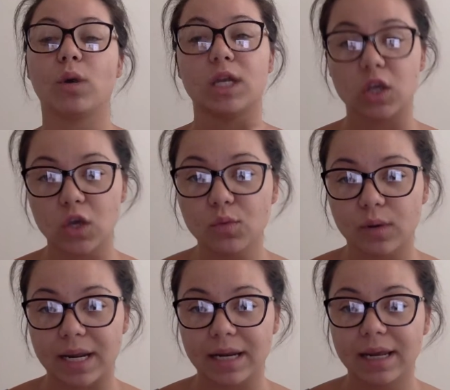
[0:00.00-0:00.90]
you
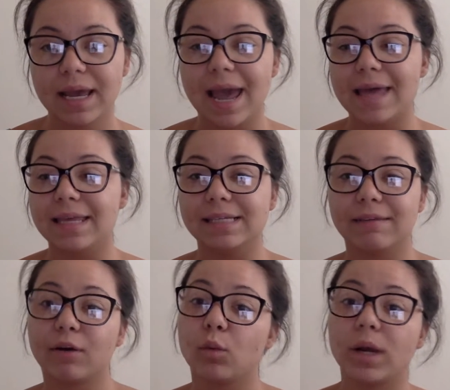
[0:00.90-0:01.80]
read, and then
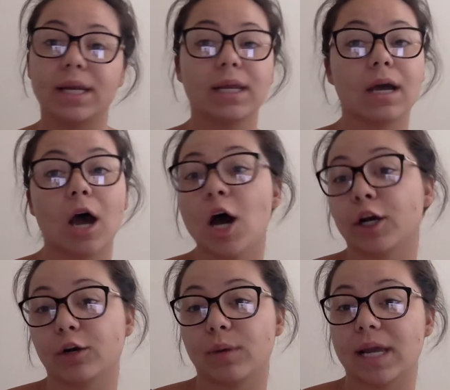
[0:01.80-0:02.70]
different what
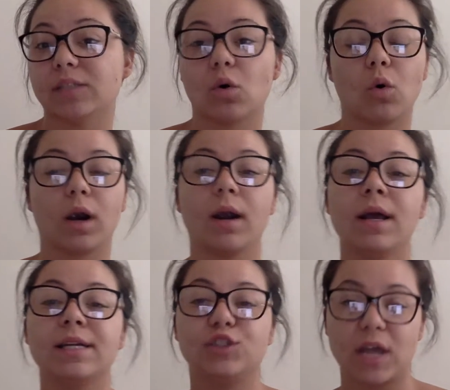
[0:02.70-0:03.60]
Hunter reads, or
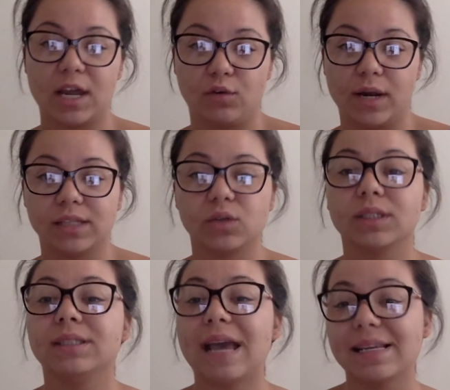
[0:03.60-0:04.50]
Jan reads,
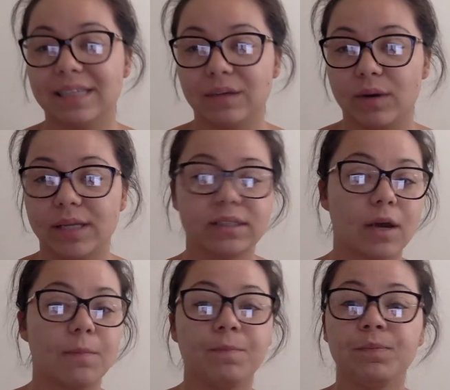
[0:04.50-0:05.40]
or Stacy reads.
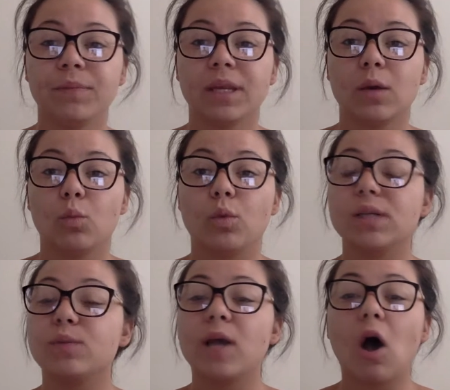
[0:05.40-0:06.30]
So
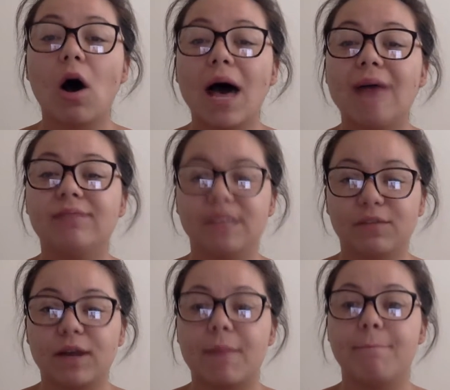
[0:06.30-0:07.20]
because we all have
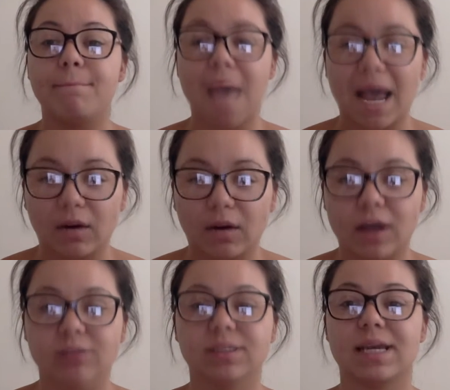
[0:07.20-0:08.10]
different
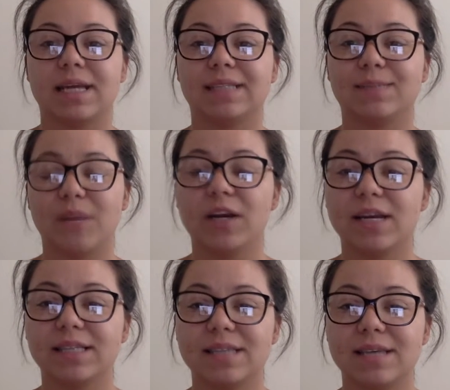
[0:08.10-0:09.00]
backgrounds and
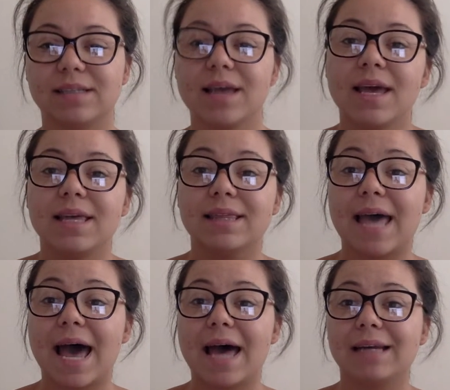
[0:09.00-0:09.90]
experiences
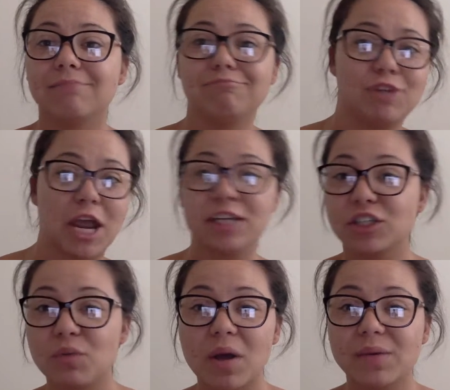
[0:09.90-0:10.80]
that
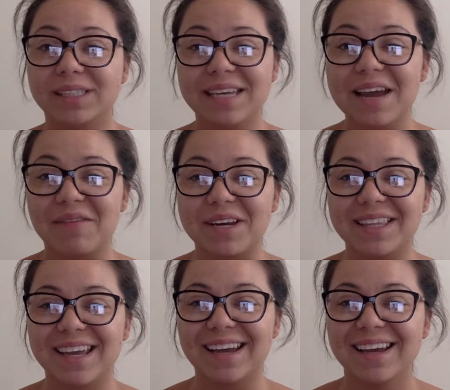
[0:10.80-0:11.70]
change the way we see
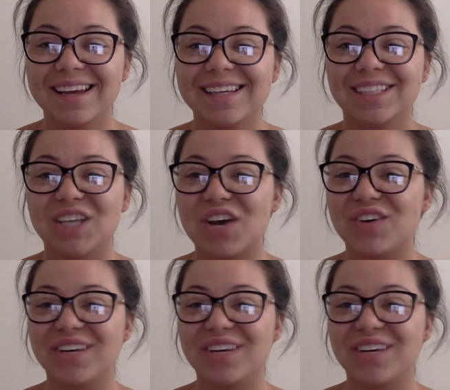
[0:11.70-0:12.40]
everything. So,